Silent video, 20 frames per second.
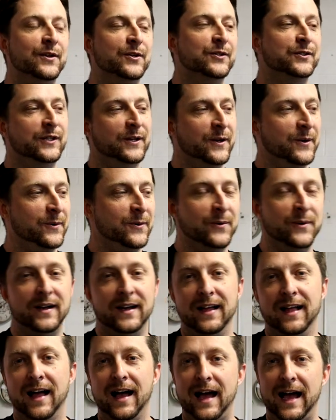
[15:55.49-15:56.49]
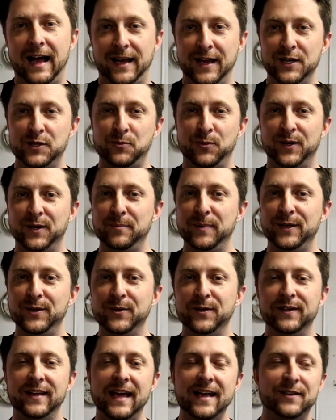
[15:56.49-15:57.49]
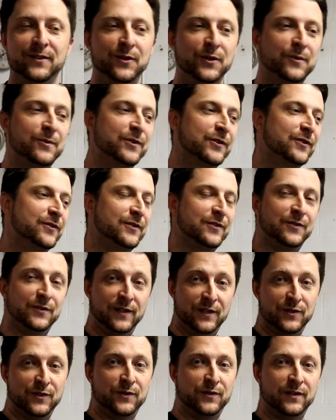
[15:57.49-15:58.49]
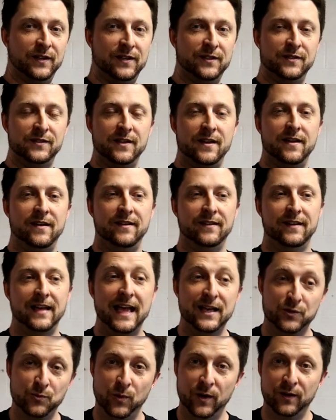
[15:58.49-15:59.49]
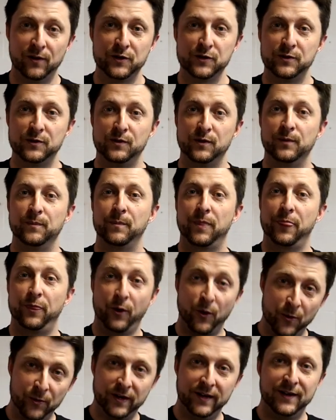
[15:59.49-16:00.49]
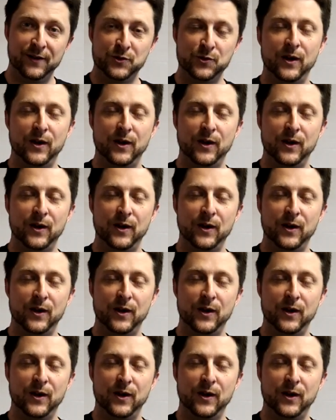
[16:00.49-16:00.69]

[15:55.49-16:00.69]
So I guess we're going to be doing that too, as well as throwing in a